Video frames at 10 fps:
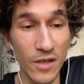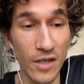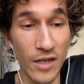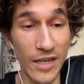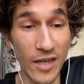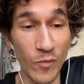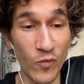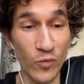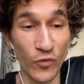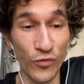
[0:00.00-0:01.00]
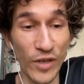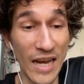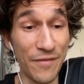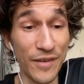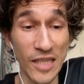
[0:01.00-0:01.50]
and I'm
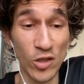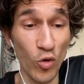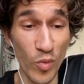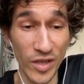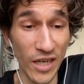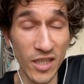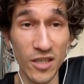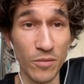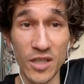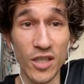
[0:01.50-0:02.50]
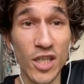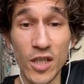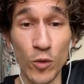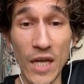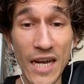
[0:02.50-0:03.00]
I feel so protected with these
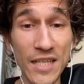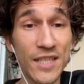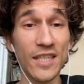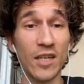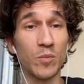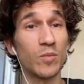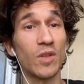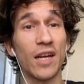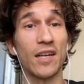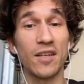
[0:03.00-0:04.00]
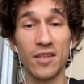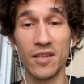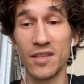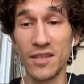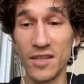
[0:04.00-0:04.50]
two knights. I'm like
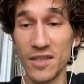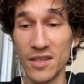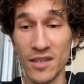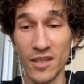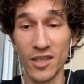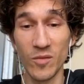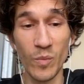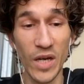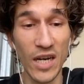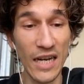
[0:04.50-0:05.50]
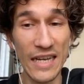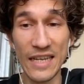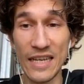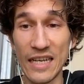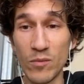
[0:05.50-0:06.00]
behind
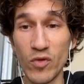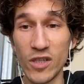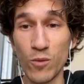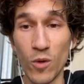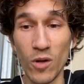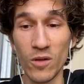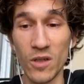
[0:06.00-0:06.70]
a brick wall.